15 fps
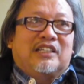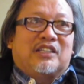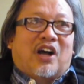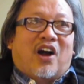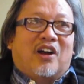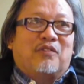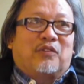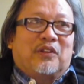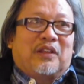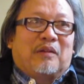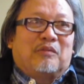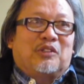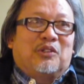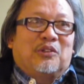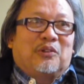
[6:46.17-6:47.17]
is hard for
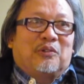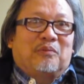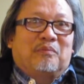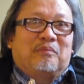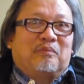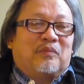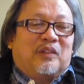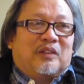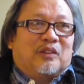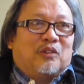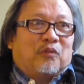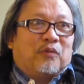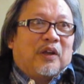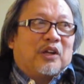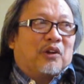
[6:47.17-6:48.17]
them
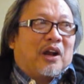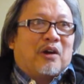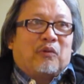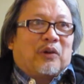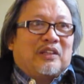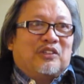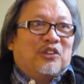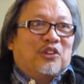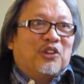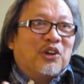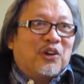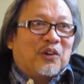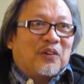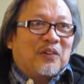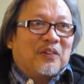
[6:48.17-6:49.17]
to figure out what to
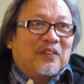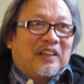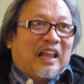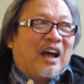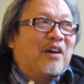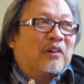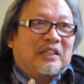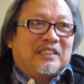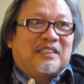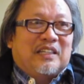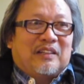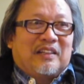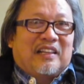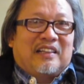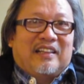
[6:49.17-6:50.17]
do. Now
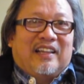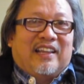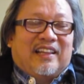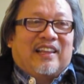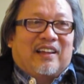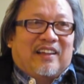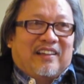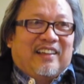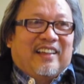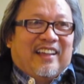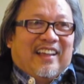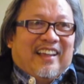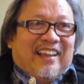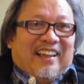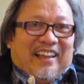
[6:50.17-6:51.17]
it's in
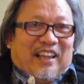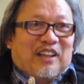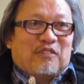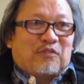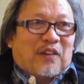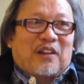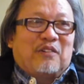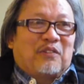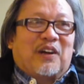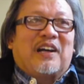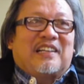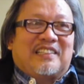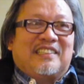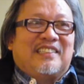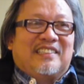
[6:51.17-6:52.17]
front of
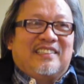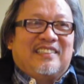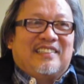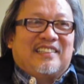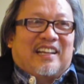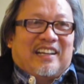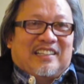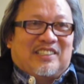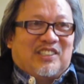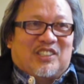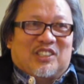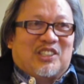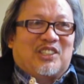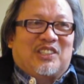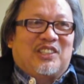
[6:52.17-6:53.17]
us, that
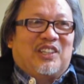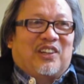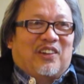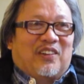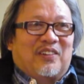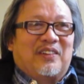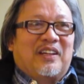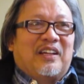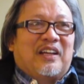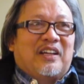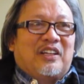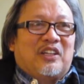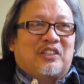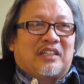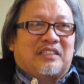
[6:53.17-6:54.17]
it's just,
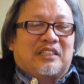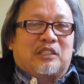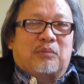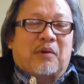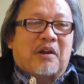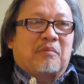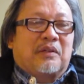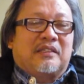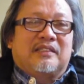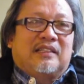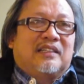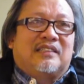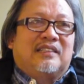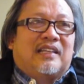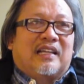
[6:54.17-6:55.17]
they just experiments,
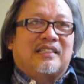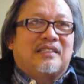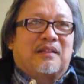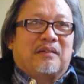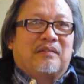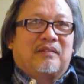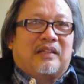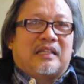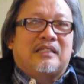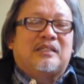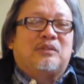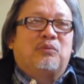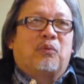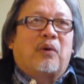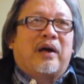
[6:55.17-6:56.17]
and
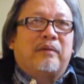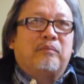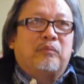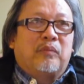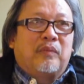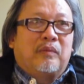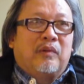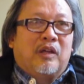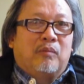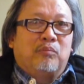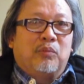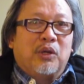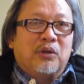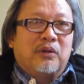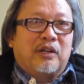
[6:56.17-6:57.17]
that's one
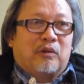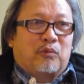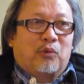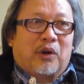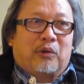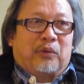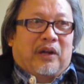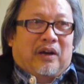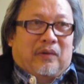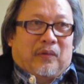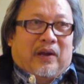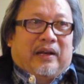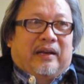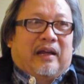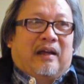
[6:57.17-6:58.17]
beauty of where we are
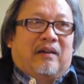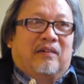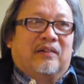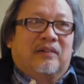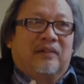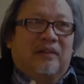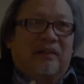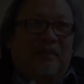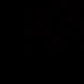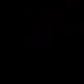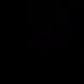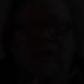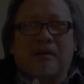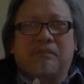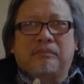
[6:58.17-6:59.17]
right now.
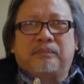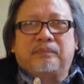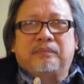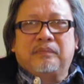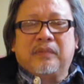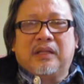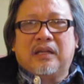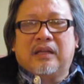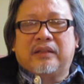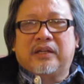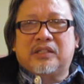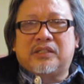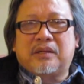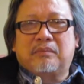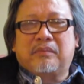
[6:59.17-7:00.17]

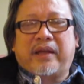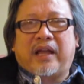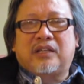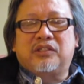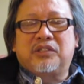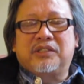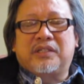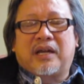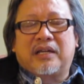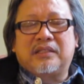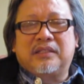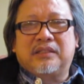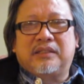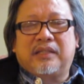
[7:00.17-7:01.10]
There's some exercises